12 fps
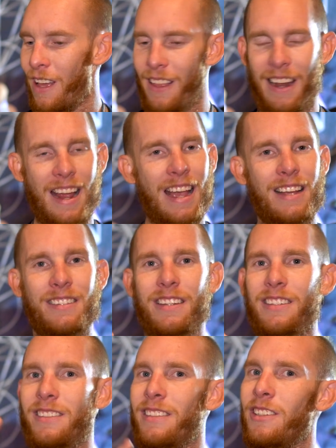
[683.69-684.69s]
that has
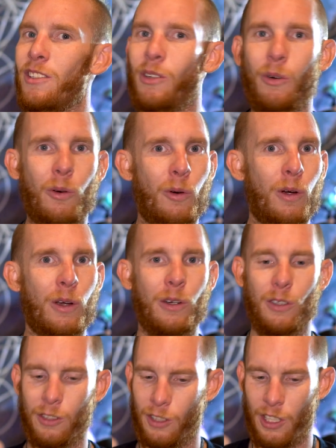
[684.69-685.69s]
essential
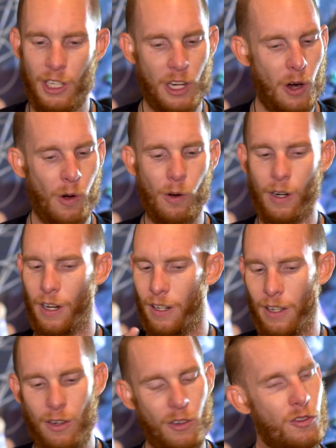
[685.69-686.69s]
oils, yoga,
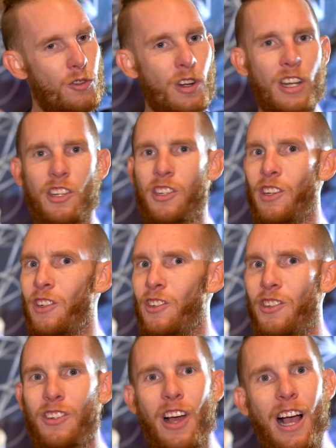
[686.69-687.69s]
nutrition,
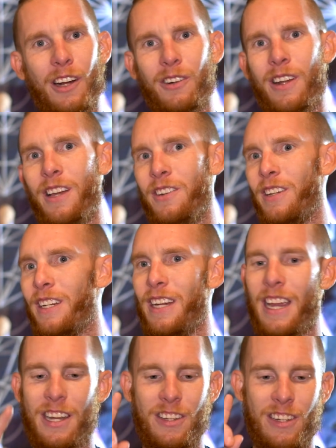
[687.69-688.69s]
chakra
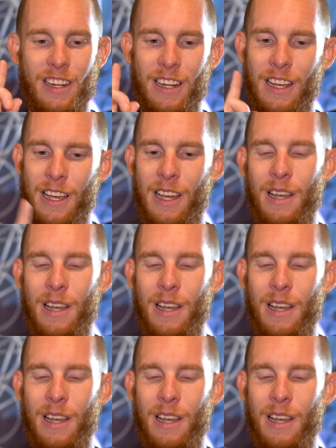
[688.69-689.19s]
education,